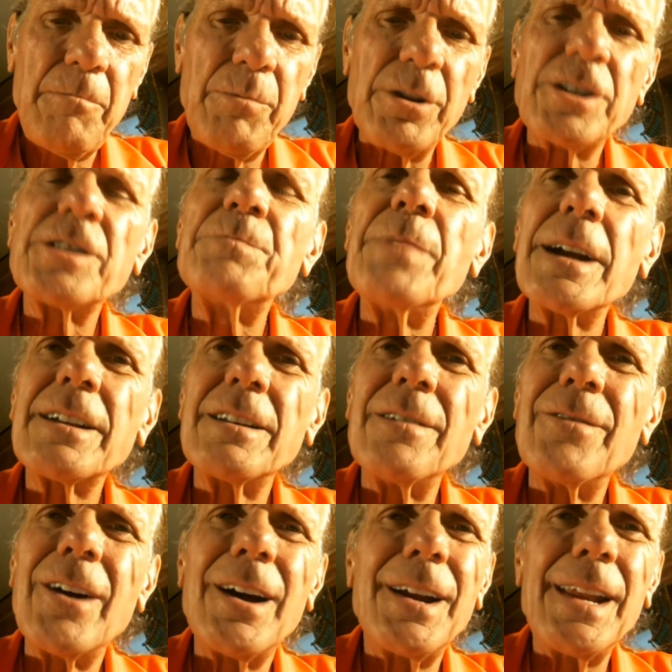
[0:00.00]

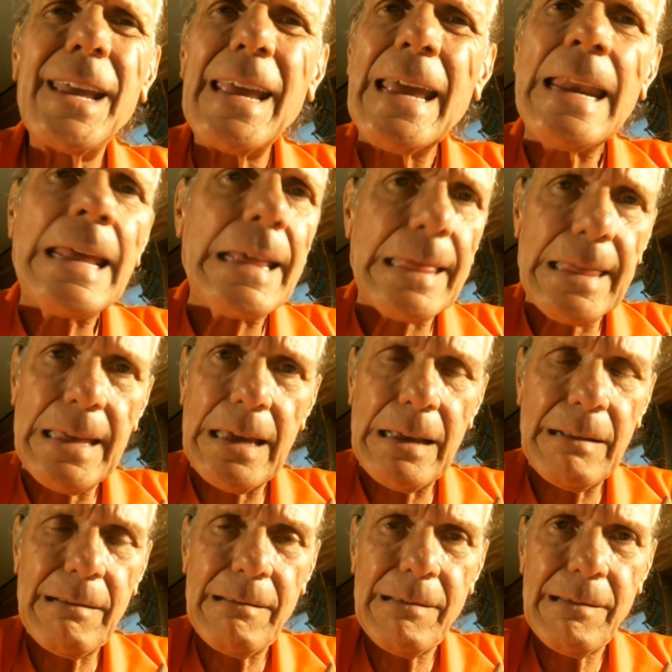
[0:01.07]
perspective on
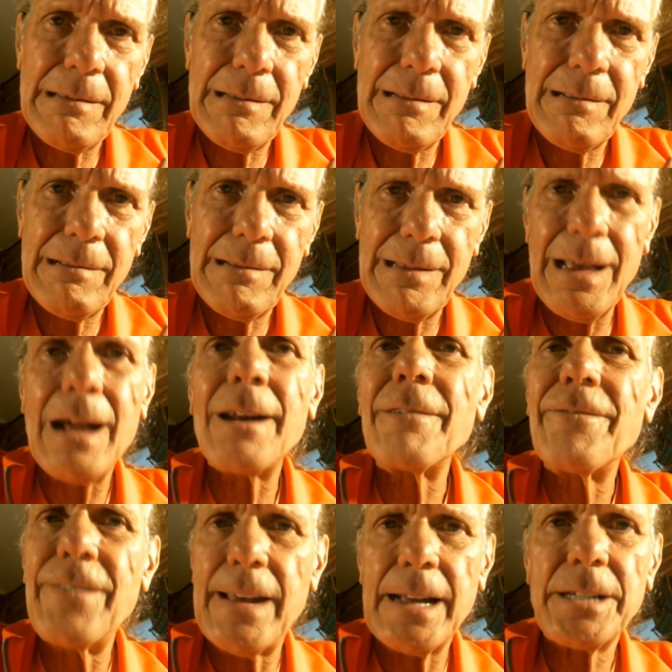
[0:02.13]
anything that
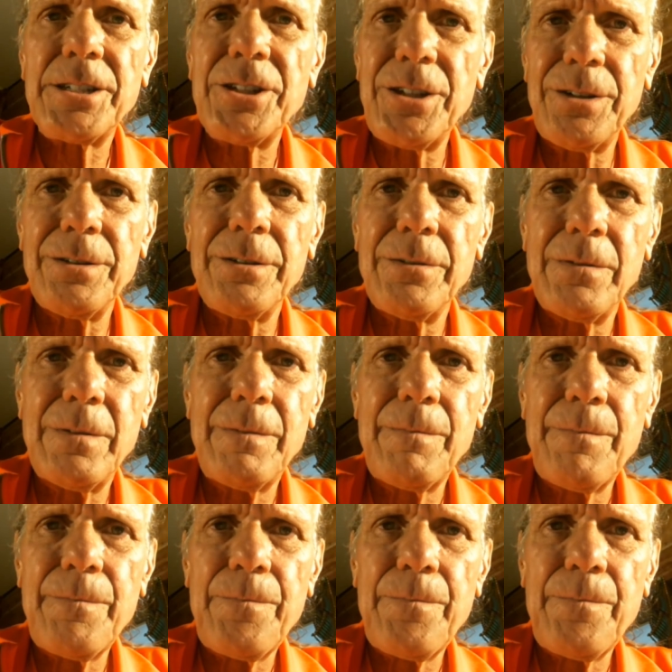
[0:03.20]
affects you.